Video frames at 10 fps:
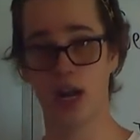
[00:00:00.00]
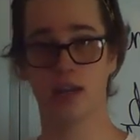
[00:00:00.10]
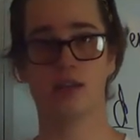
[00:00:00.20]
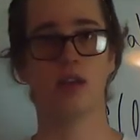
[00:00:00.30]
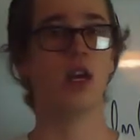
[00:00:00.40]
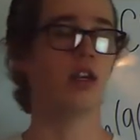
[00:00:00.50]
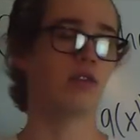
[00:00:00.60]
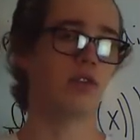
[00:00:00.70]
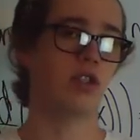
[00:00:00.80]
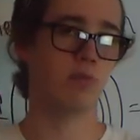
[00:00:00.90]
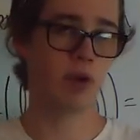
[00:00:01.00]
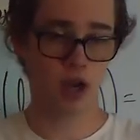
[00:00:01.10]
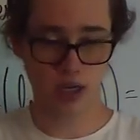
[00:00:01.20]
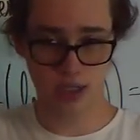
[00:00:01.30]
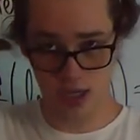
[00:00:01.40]
x. So just
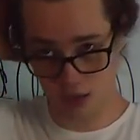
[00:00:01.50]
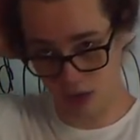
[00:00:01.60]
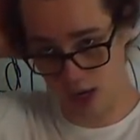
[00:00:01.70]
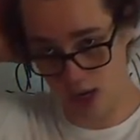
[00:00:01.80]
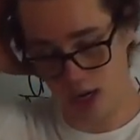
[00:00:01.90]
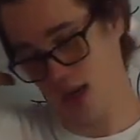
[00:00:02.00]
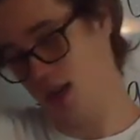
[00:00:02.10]
pocket that away